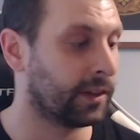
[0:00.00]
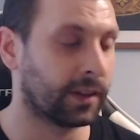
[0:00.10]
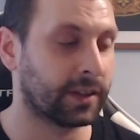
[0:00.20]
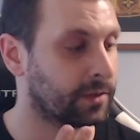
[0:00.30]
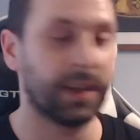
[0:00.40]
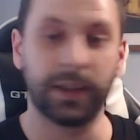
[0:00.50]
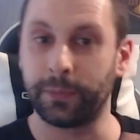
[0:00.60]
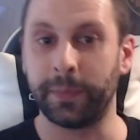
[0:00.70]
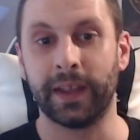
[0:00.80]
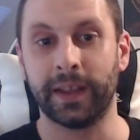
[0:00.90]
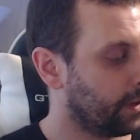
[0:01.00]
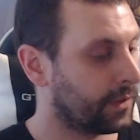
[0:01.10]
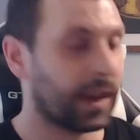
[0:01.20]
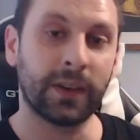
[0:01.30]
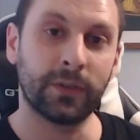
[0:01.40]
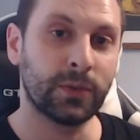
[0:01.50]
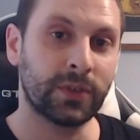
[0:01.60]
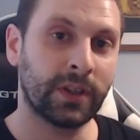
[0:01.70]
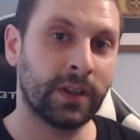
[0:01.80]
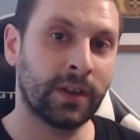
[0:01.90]
I can smell it from here. If candles
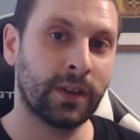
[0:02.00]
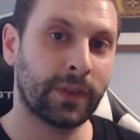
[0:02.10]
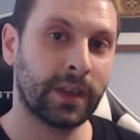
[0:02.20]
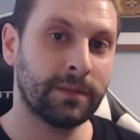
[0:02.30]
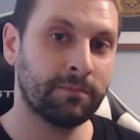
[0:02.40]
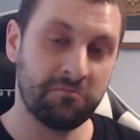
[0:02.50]
are your thing,